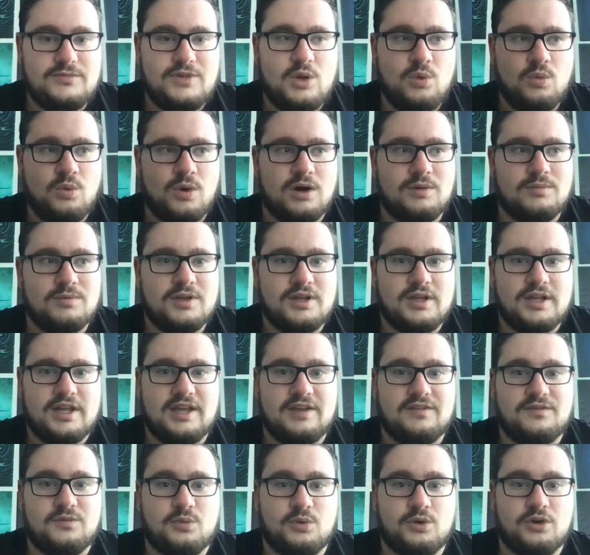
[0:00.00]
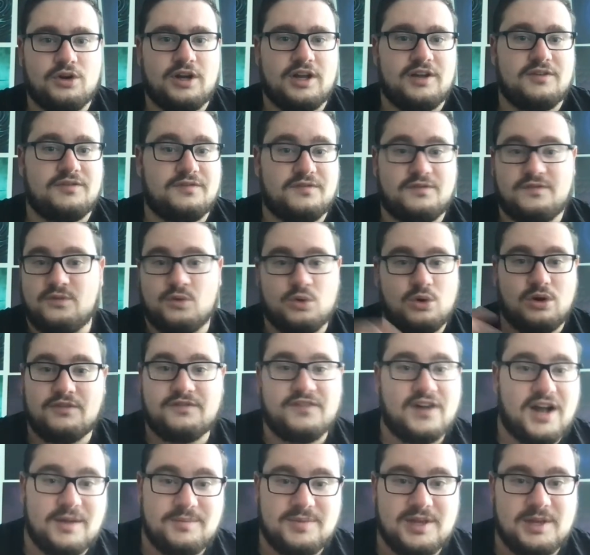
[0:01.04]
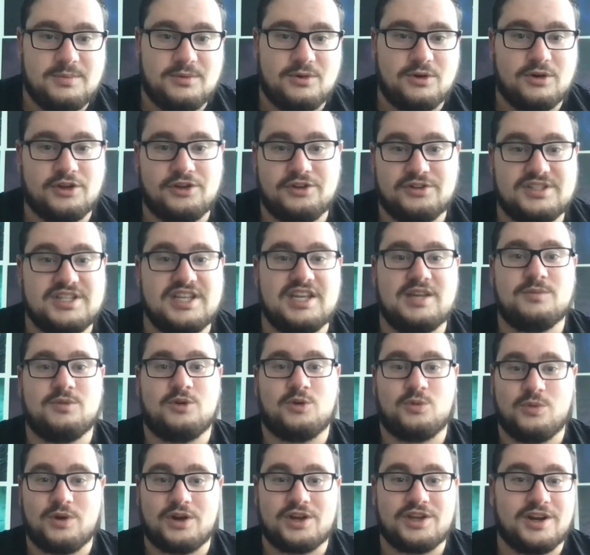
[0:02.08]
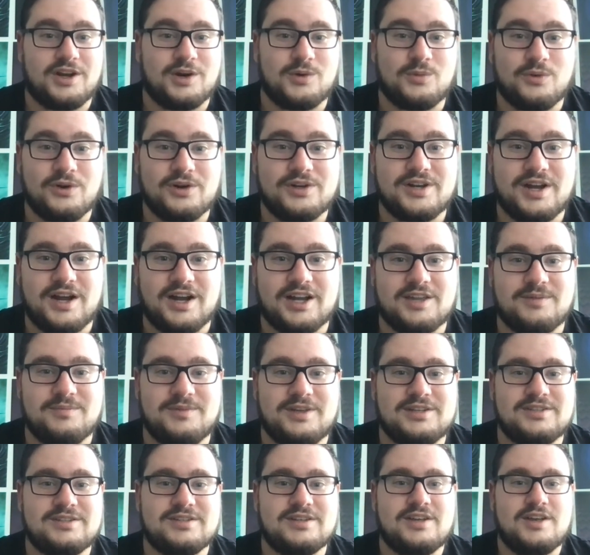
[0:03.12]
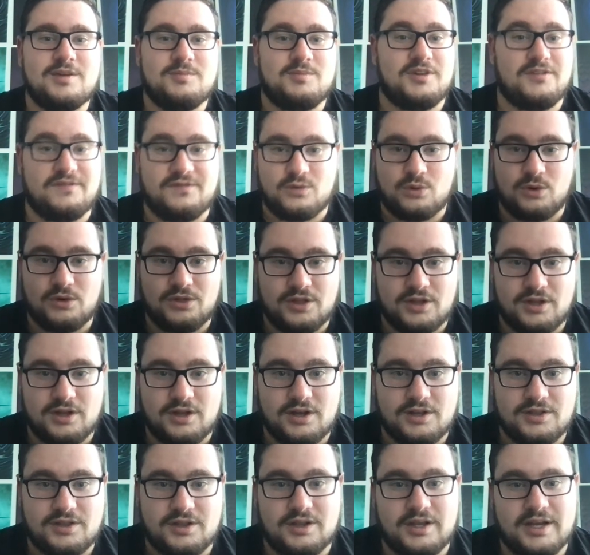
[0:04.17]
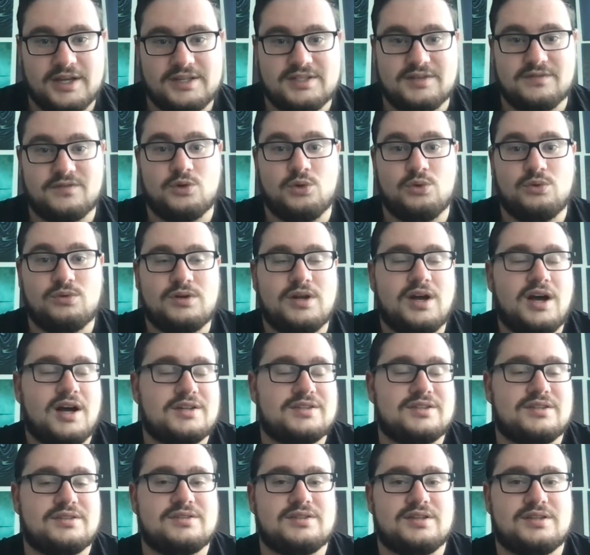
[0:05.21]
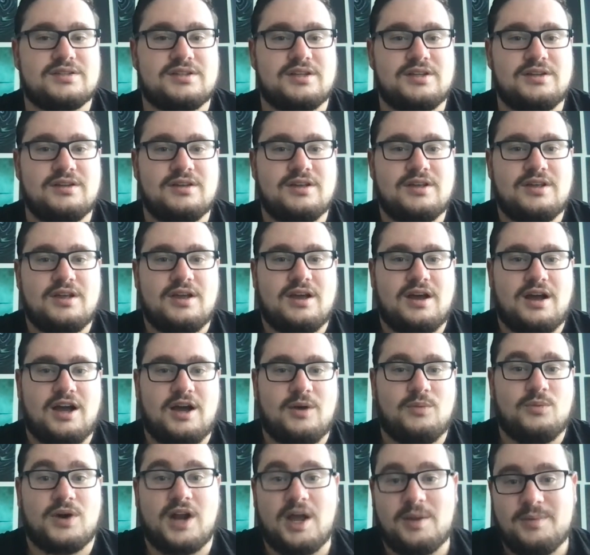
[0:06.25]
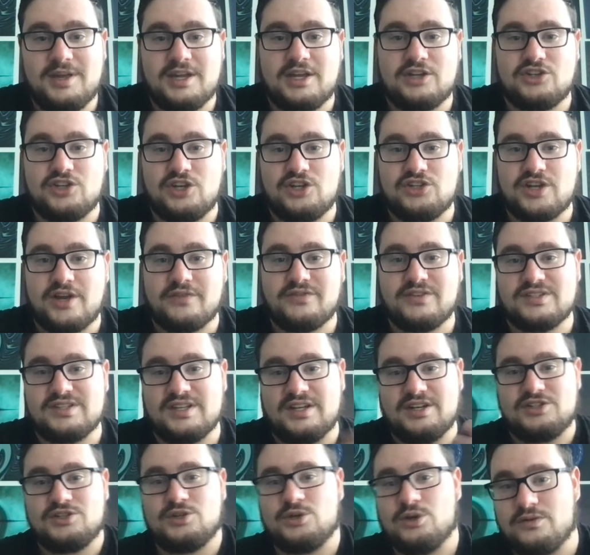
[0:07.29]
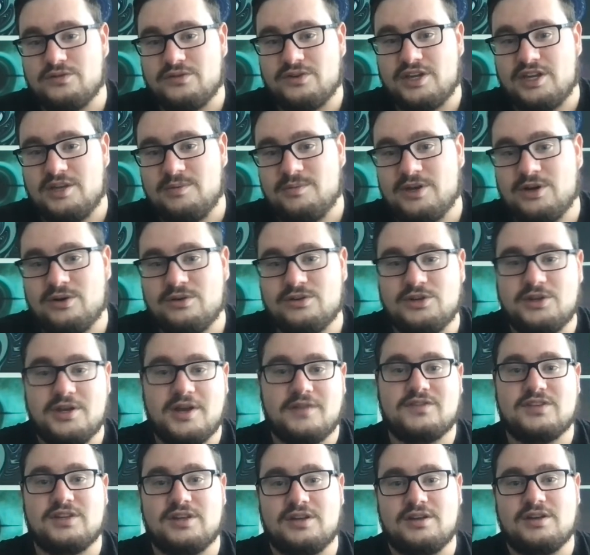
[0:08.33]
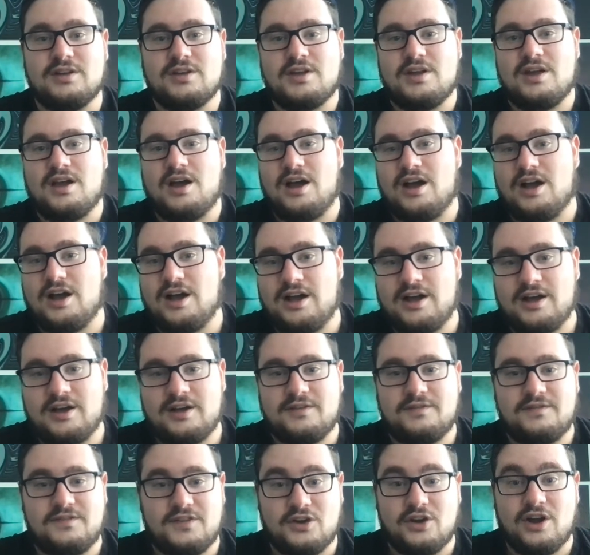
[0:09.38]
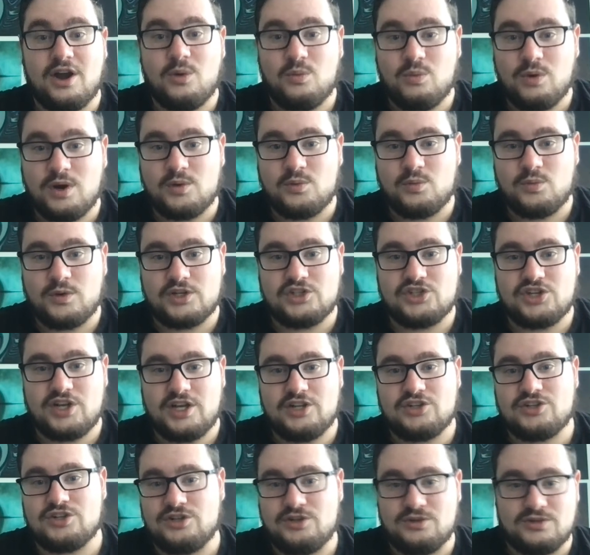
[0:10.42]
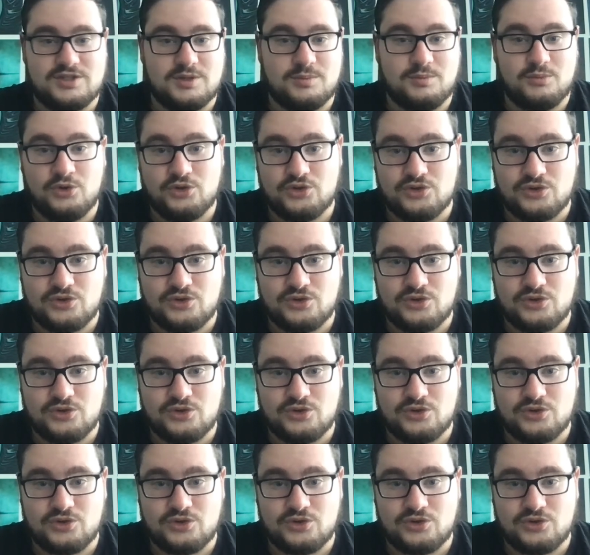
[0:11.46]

Well, if 4 or 5 people or your team are working on a Word document before the likes of Google Docs existed, when I make a change, I have to send it to you over email, and you have to figure out what change and do some